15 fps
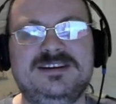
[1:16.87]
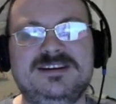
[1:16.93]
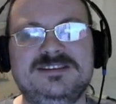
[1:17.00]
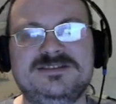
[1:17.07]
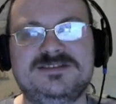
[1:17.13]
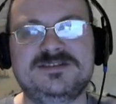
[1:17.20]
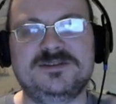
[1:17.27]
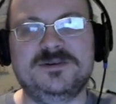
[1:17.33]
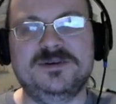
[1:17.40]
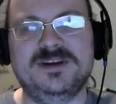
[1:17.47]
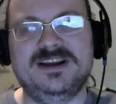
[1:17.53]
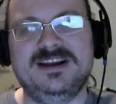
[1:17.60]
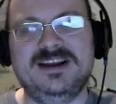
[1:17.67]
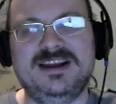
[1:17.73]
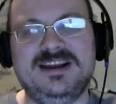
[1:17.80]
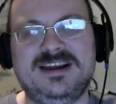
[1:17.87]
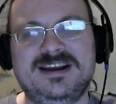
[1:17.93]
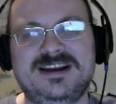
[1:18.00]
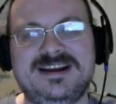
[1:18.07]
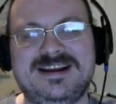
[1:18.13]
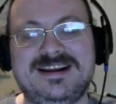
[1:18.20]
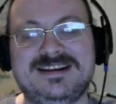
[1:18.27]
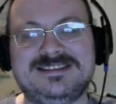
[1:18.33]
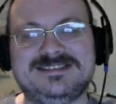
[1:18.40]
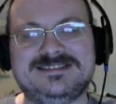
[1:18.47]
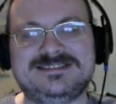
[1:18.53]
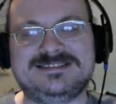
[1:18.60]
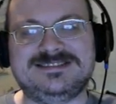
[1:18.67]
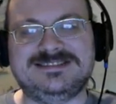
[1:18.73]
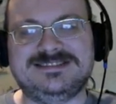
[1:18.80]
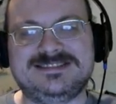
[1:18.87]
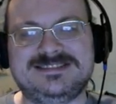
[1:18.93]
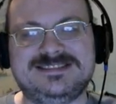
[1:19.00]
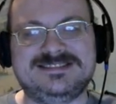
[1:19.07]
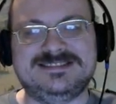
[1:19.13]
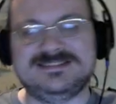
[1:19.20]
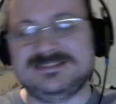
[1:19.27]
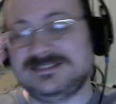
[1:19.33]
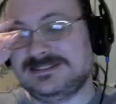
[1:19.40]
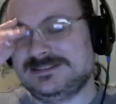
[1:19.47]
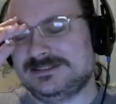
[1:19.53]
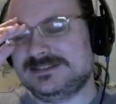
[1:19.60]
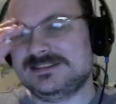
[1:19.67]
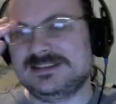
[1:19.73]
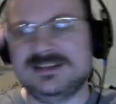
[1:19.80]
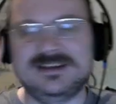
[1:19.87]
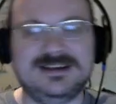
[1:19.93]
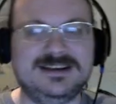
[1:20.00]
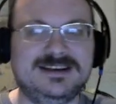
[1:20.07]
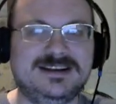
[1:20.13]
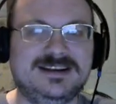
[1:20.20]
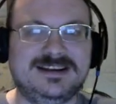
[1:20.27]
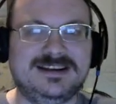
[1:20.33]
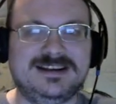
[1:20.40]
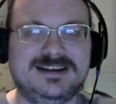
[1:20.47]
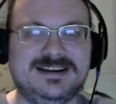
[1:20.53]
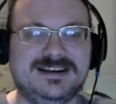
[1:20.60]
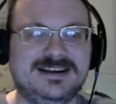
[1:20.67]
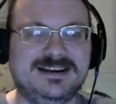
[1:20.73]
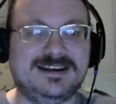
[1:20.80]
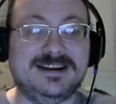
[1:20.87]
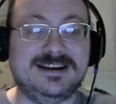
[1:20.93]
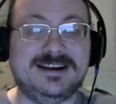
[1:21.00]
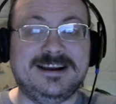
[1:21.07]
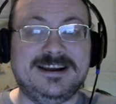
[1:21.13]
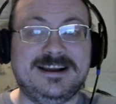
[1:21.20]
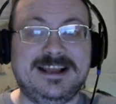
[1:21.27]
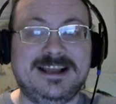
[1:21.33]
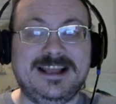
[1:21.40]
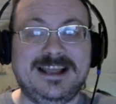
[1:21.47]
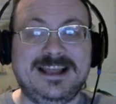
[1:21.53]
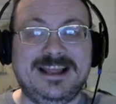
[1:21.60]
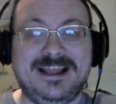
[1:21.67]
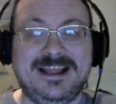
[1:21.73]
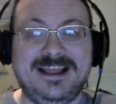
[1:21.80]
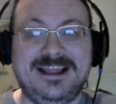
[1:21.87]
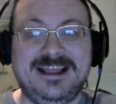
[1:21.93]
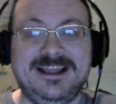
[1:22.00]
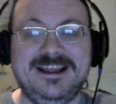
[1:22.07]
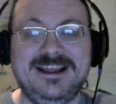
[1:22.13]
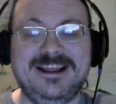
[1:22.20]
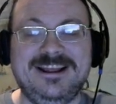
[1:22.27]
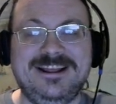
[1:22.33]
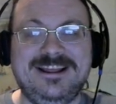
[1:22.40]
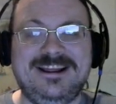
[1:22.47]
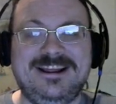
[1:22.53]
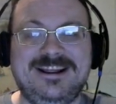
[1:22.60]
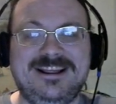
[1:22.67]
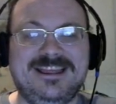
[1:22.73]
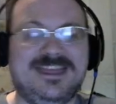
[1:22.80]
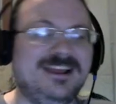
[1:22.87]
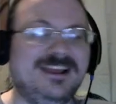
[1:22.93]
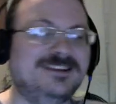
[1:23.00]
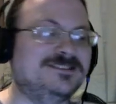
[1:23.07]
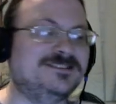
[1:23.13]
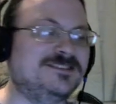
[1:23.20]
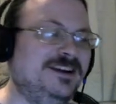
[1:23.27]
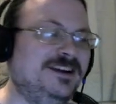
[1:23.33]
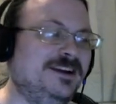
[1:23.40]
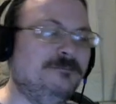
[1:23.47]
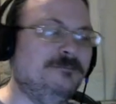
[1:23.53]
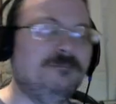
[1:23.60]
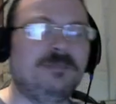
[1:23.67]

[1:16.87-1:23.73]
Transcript: So I didn't even notice any kind of announcement like that. The thing is, it's like